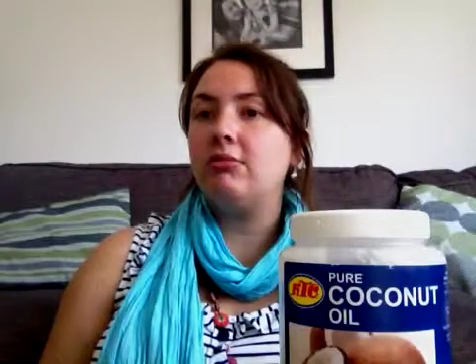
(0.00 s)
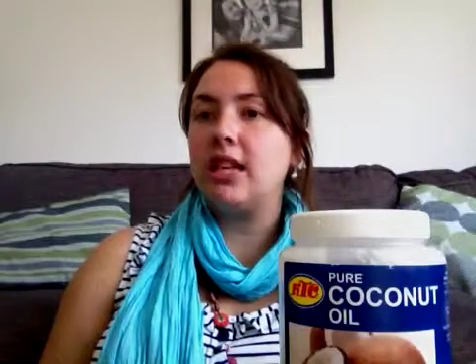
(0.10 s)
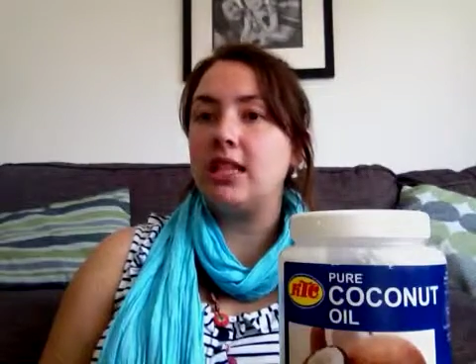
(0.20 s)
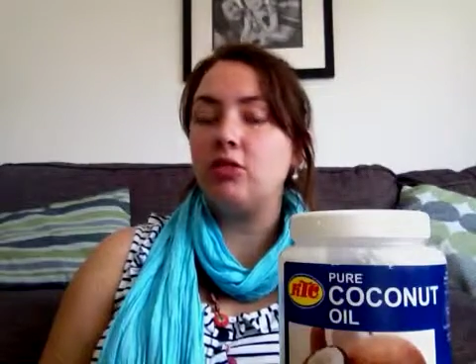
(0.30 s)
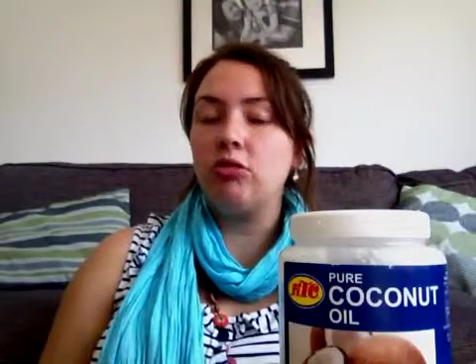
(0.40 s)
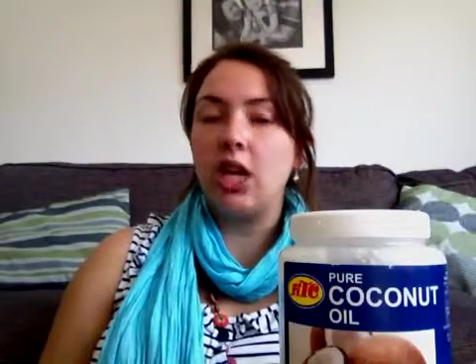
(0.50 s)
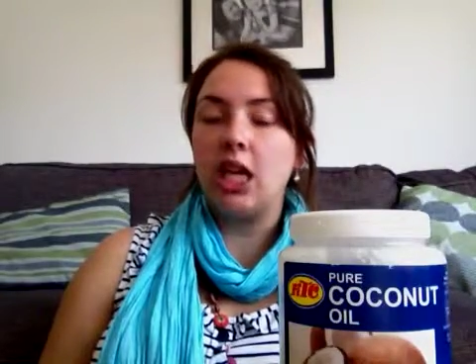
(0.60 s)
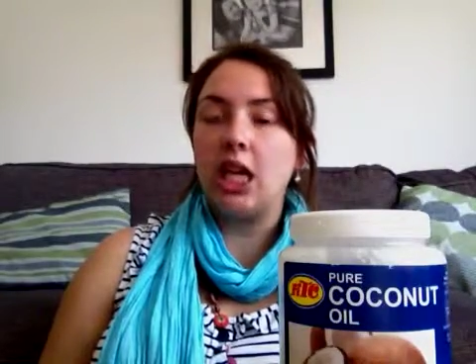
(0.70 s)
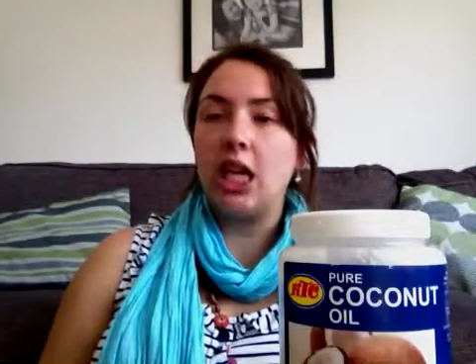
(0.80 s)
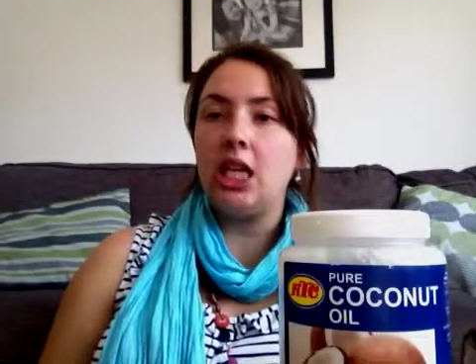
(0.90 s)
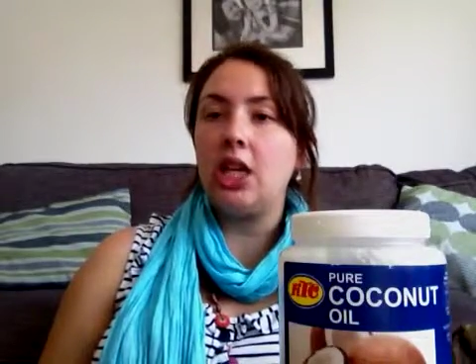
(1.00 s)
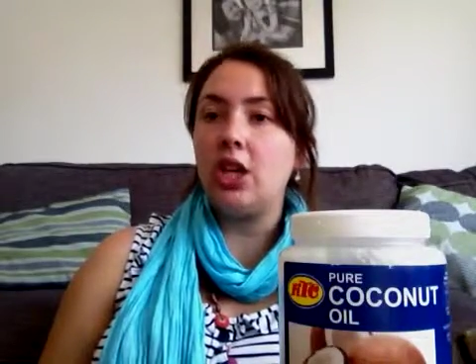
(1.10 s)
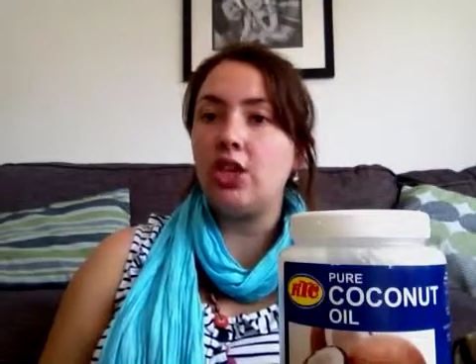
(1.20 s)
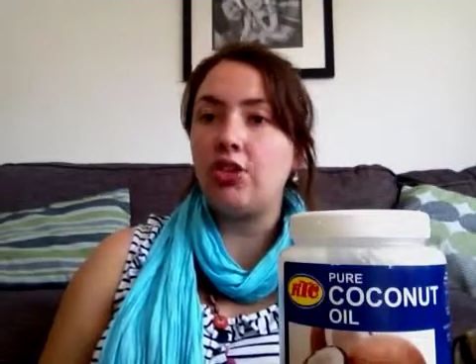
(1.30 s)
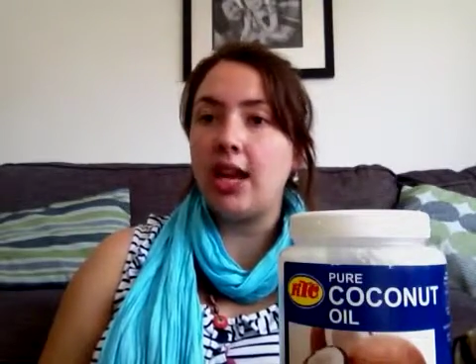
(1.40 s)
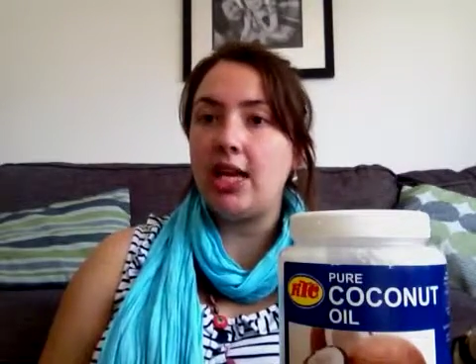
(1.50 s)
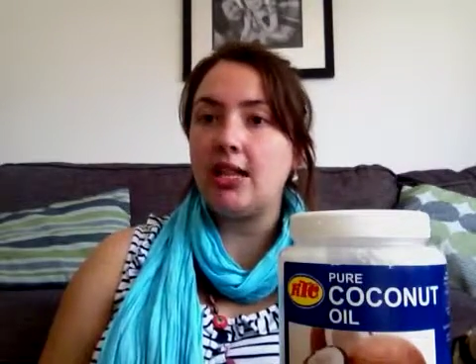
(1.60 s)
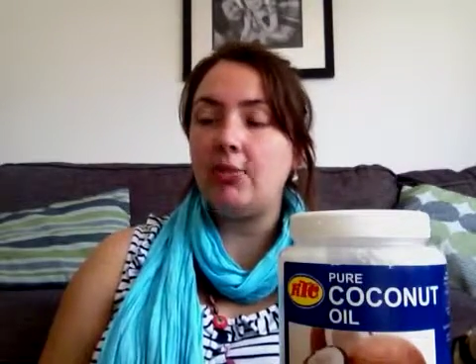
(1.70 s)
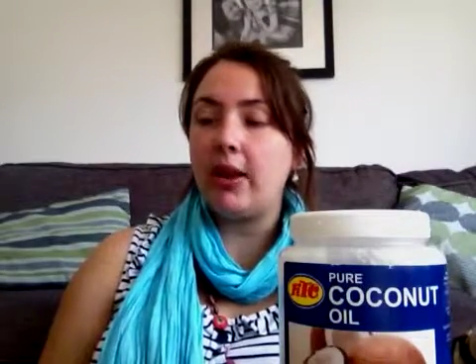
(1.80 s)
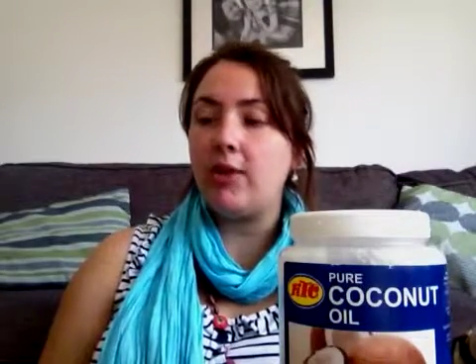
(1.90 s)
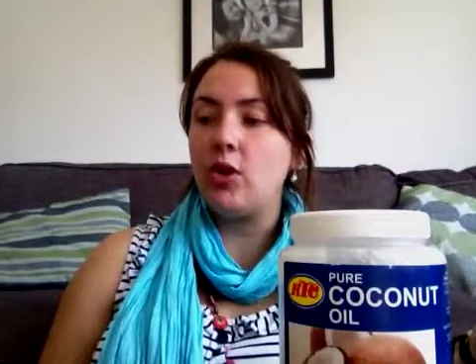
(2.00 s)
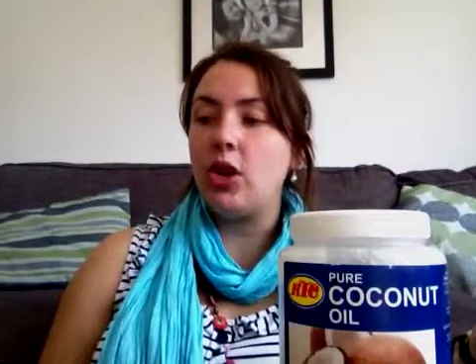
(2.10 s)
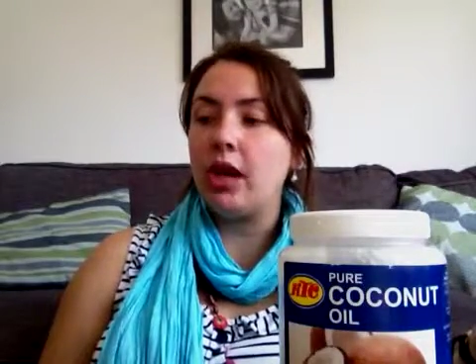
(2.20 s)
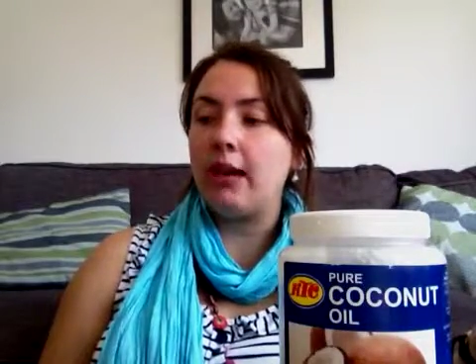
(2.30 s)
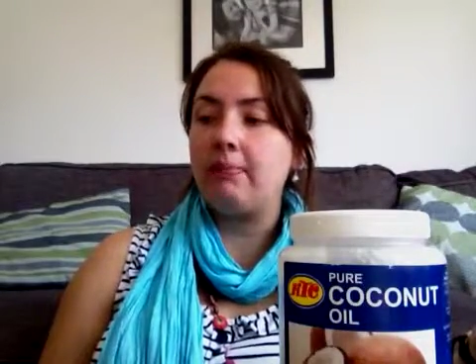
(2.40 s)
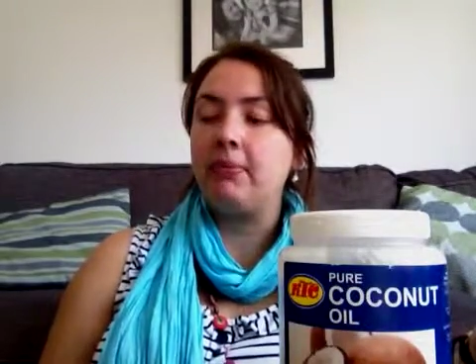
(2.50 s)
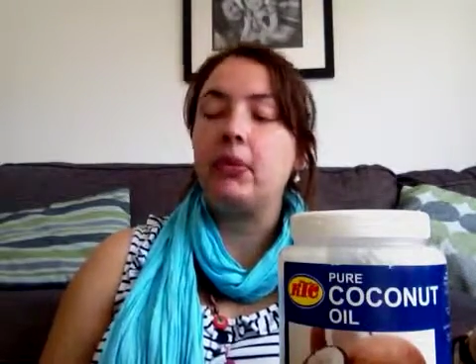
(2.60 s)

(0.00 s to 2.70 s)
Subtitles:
It's all runny and it can go straight into whatever you're cooking.